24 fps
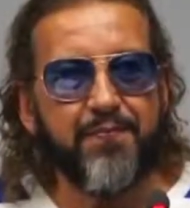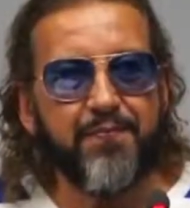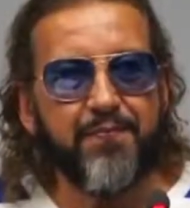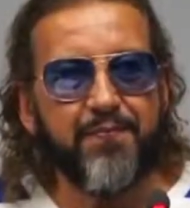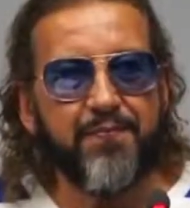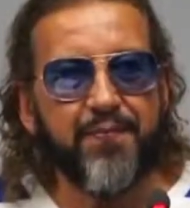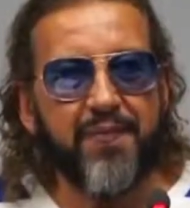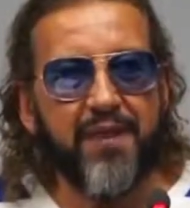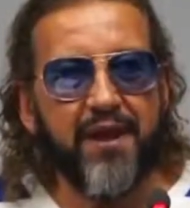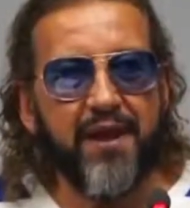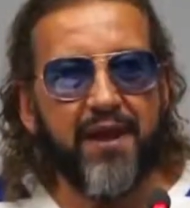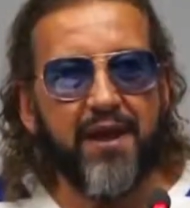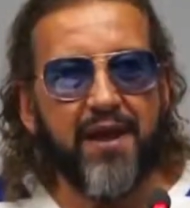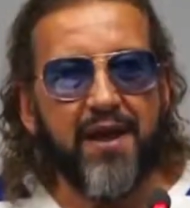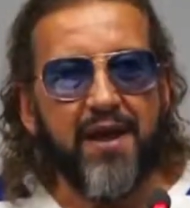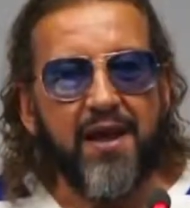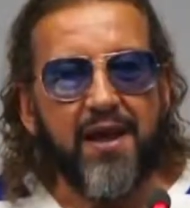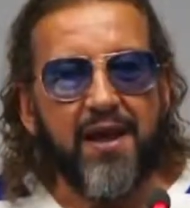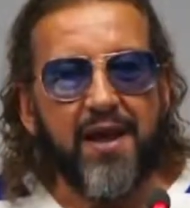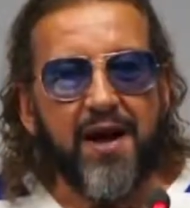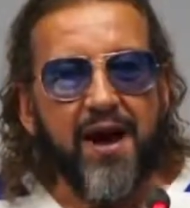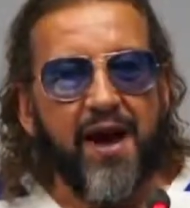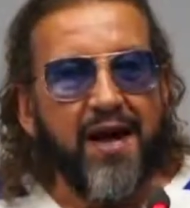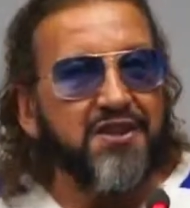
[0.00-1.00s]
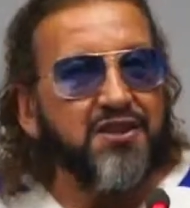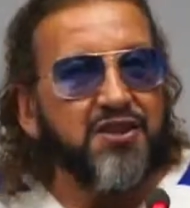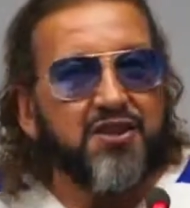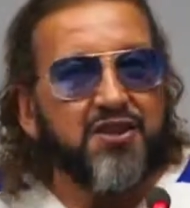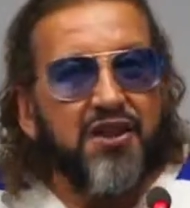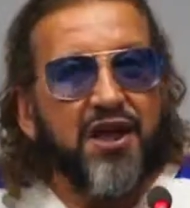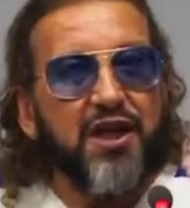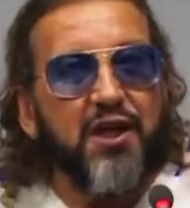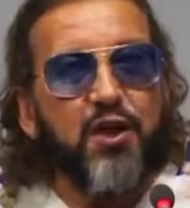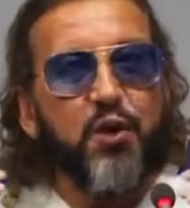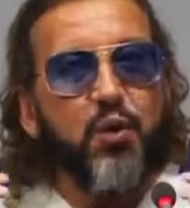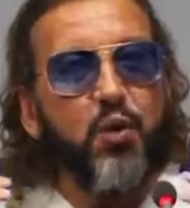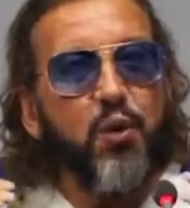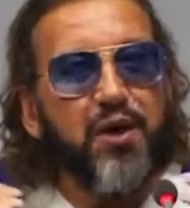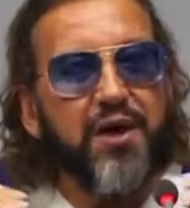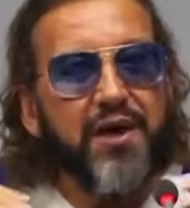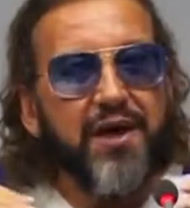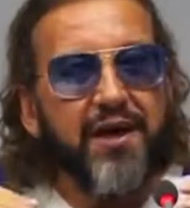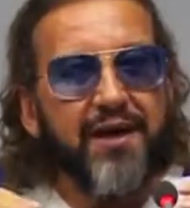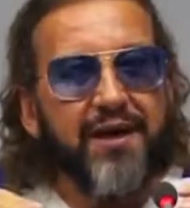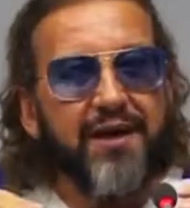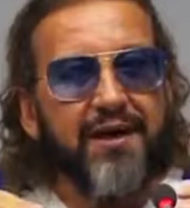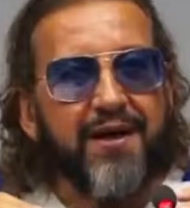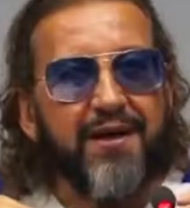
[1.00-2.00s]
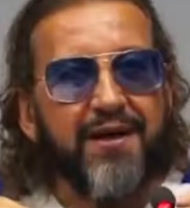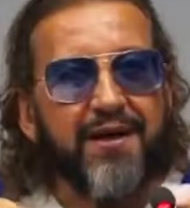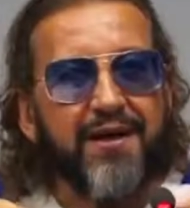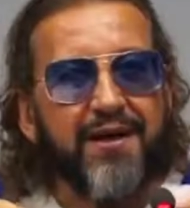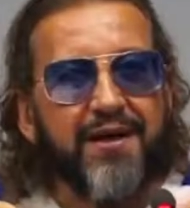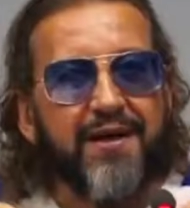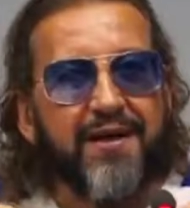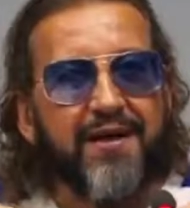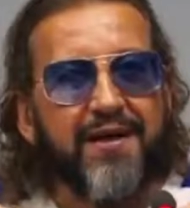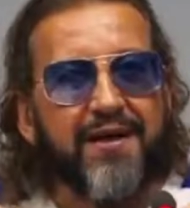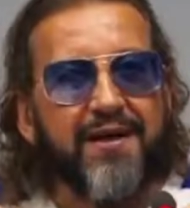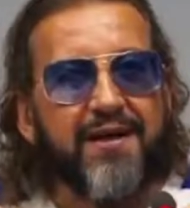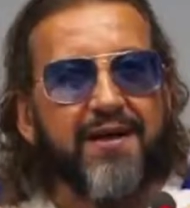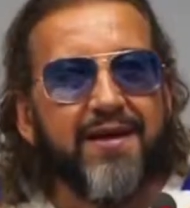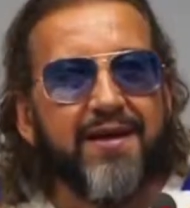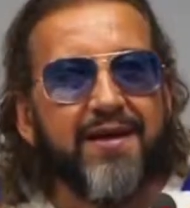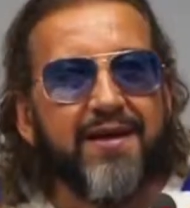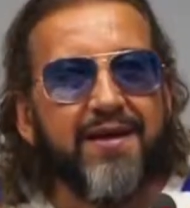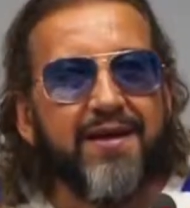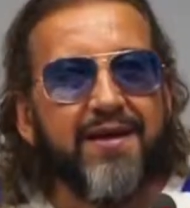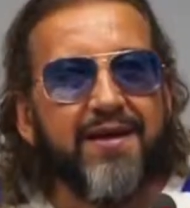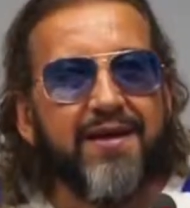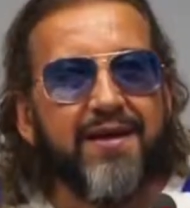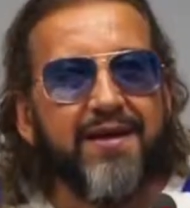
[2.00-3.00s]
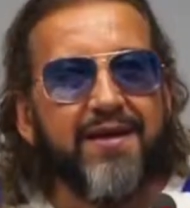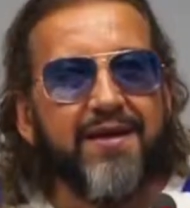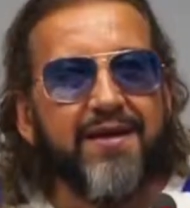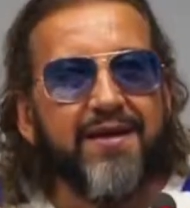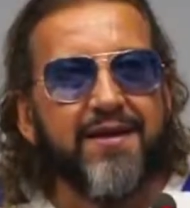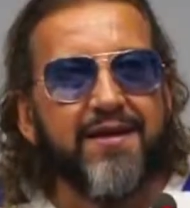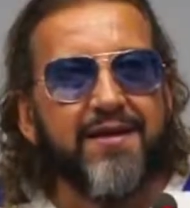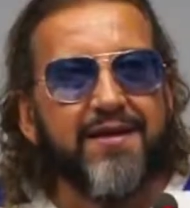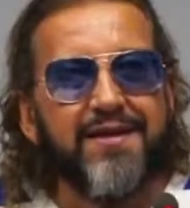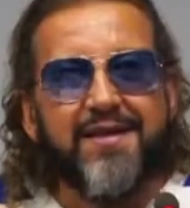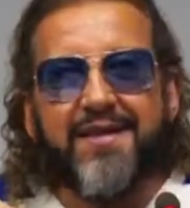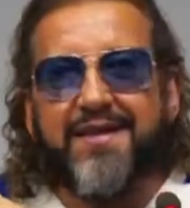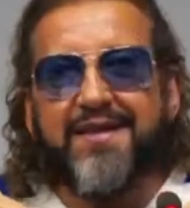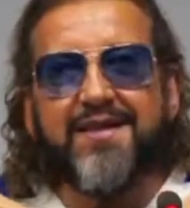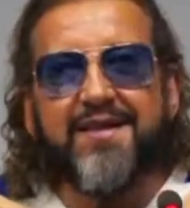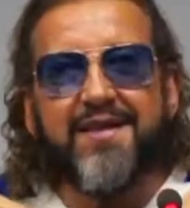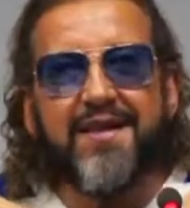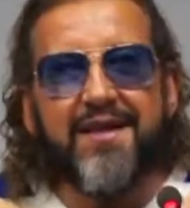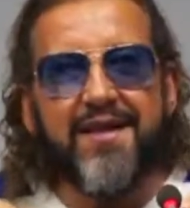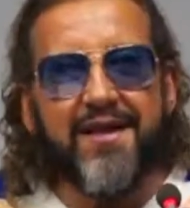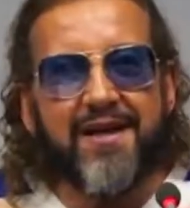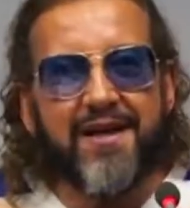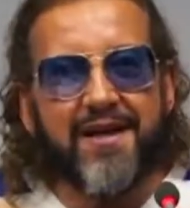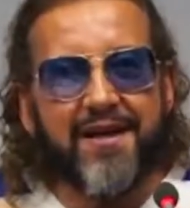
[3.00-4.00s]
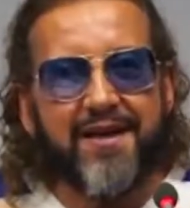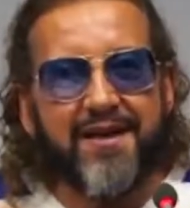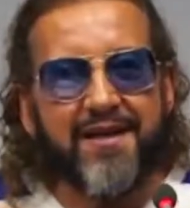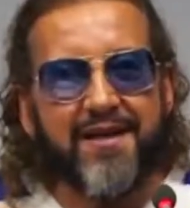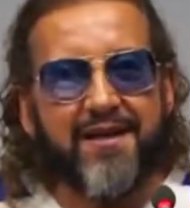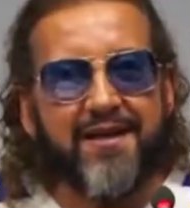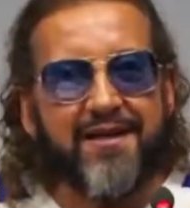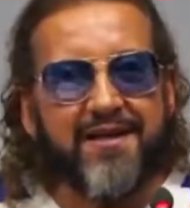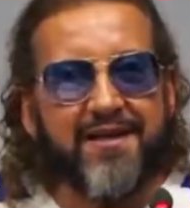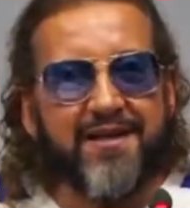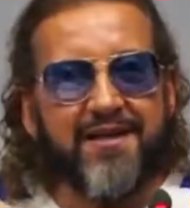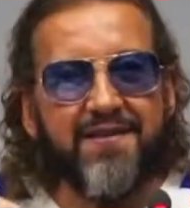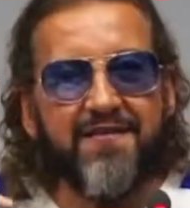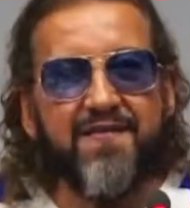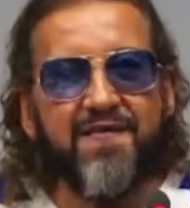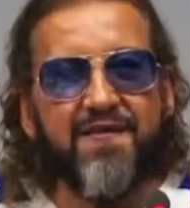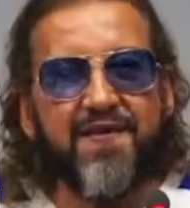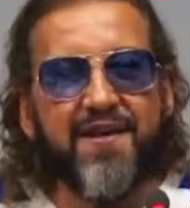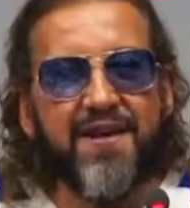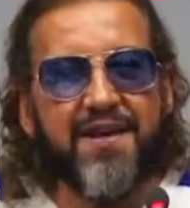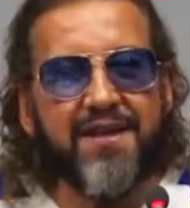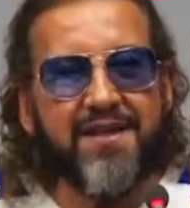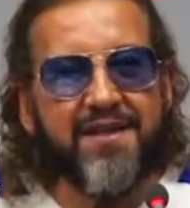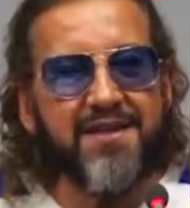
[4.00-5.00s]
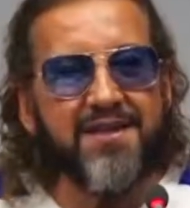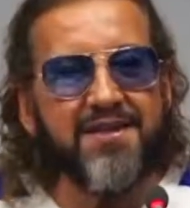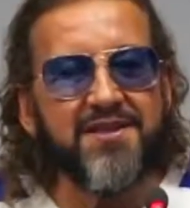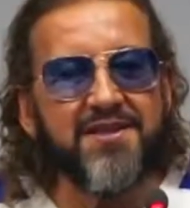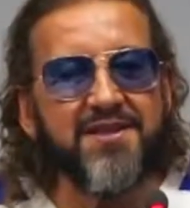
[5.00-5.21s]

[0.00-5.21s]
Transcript: Neither I nor you do not know what exists beyond the synthetic state,